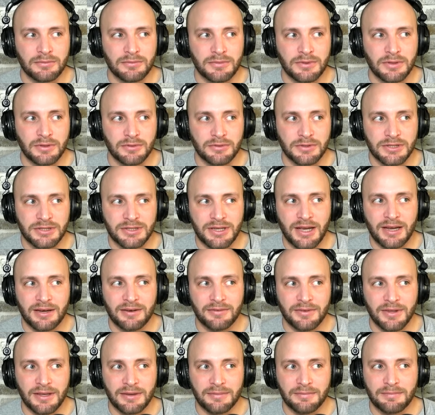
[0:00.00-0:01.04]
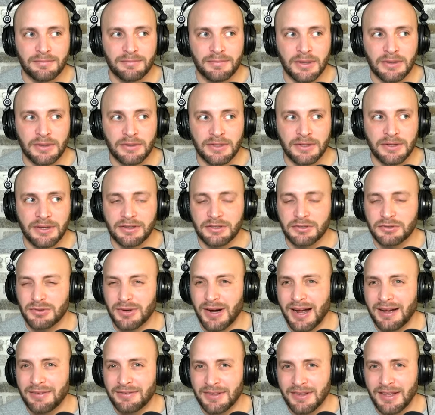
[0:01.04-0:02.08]
just kind of like building in the
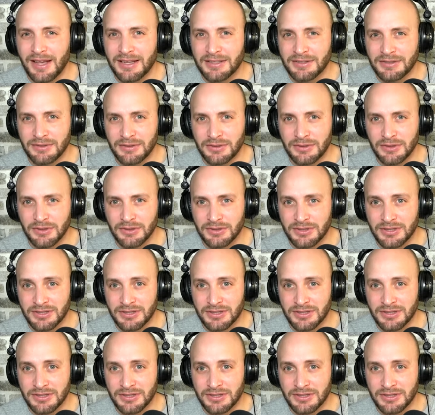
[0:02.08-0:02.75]
draft the last few years,